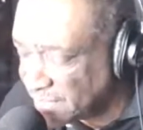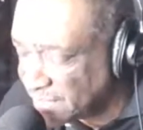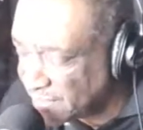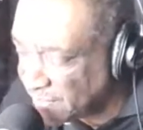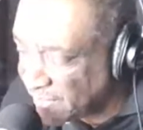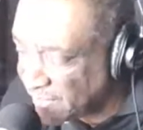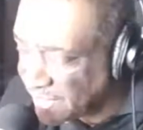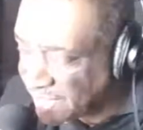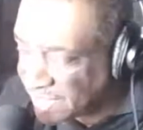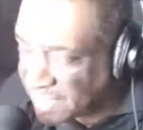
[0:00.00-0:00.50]

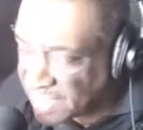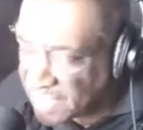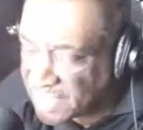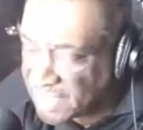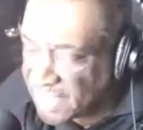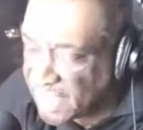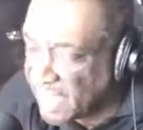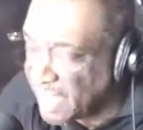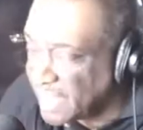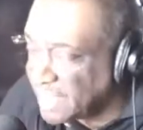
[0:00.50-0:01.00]
Well, he just
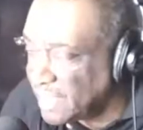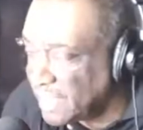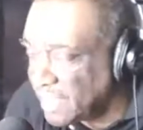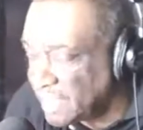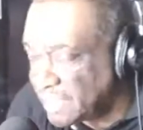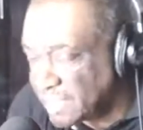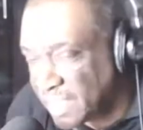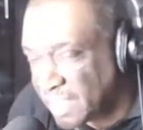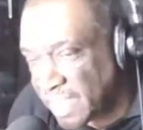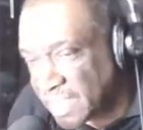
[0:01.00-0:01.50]
said, "Hey,
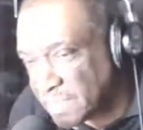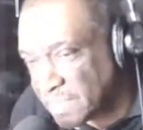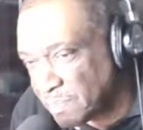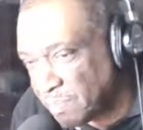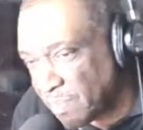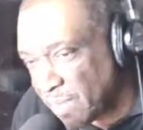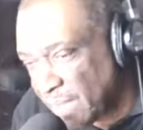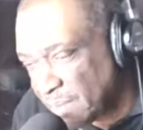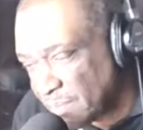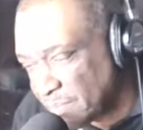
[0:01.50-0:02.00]
she got some
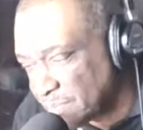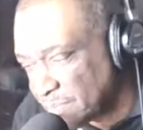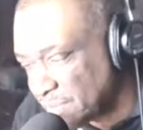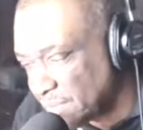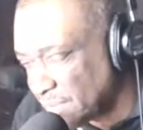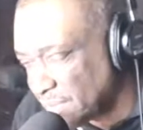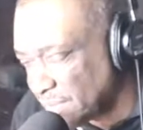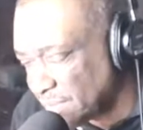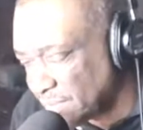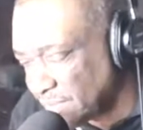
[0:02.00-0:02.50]
problems.
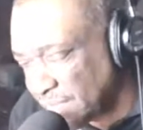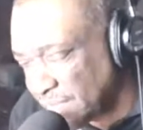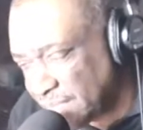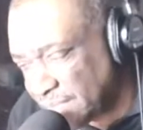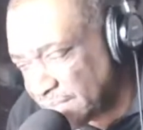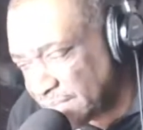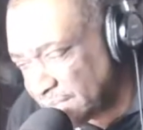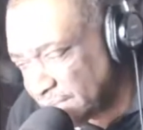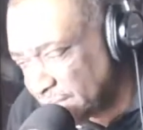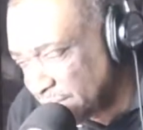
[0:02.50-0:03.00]
Hey,
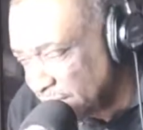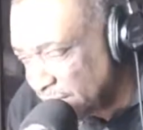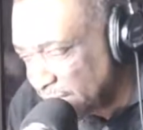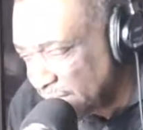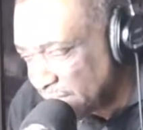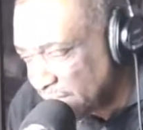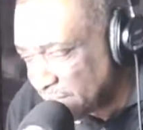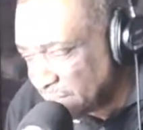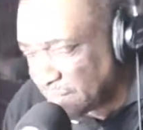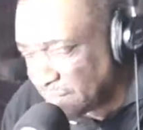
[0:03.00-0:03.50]

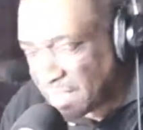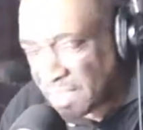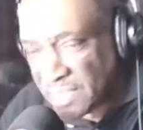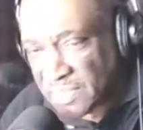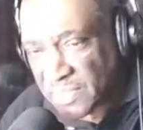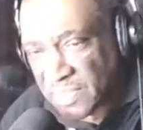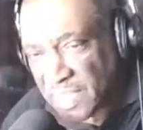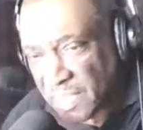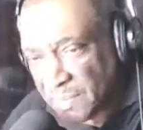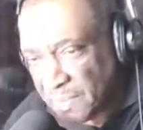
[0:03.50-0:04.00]
some things
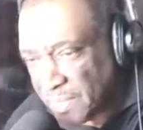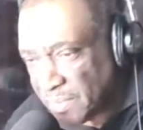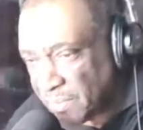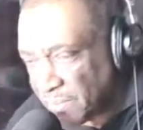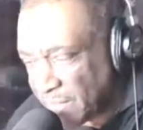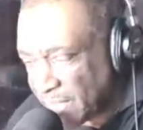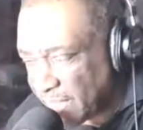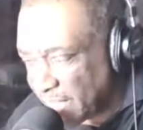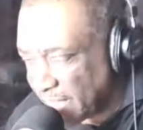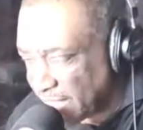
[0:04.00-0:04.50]
are coming her
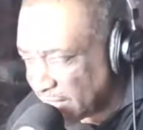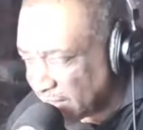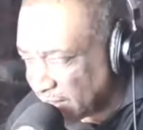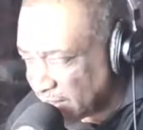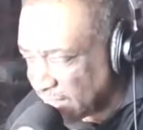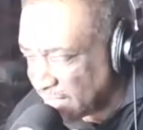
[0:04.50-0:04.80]
way."